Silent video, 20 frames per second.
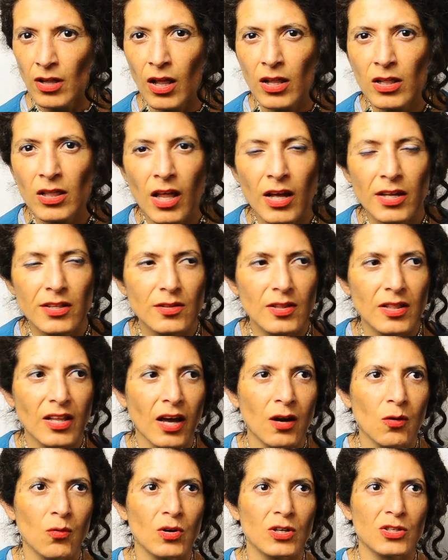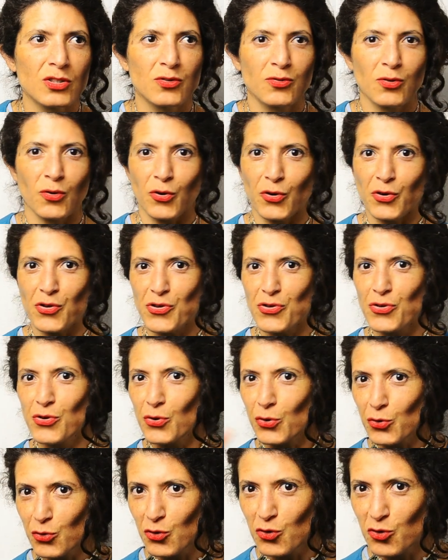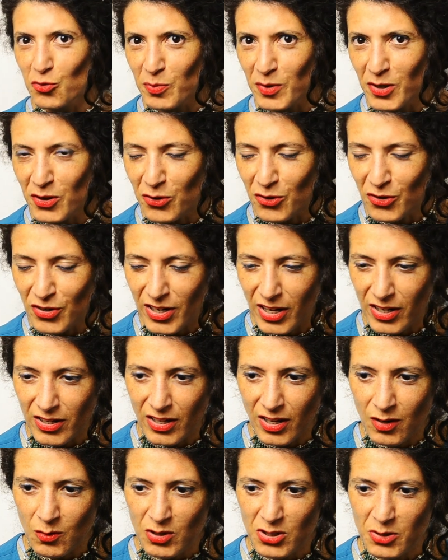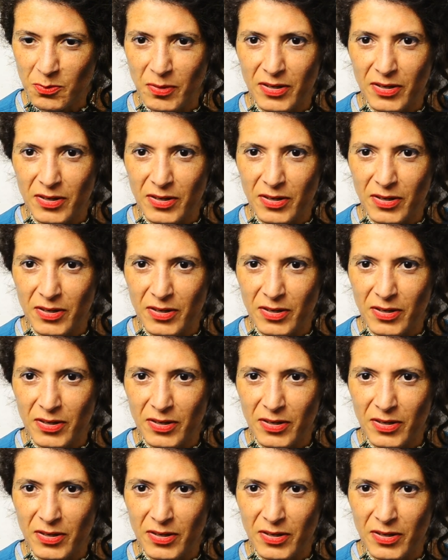a light language for you to speak your light language,